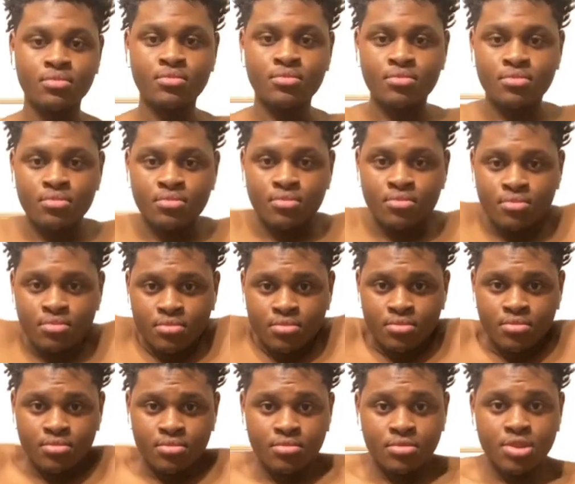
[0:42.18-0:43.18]

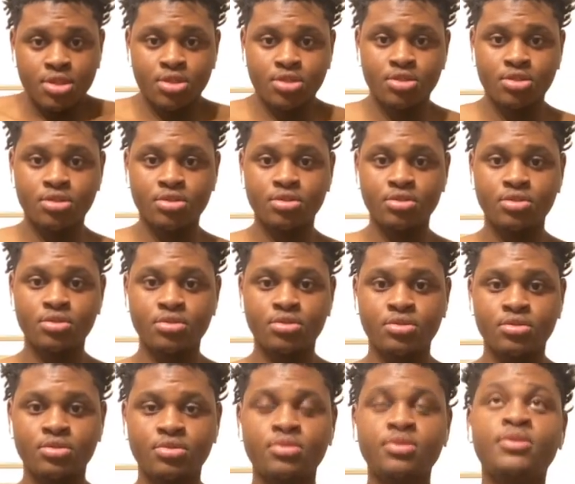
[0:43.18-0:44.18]

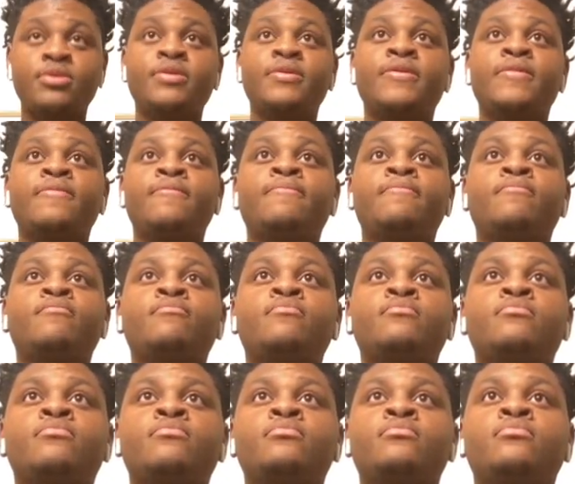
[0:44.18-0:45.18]

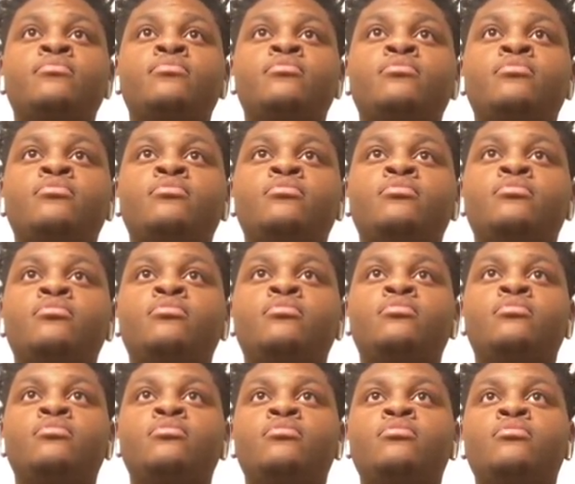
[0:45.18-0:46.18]

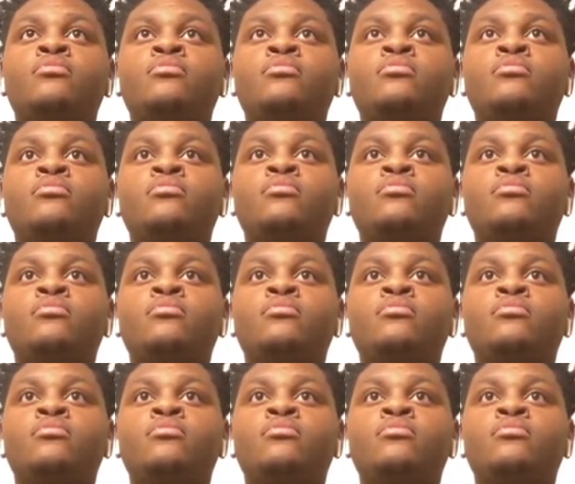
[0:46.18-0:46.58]
Nobody speaks.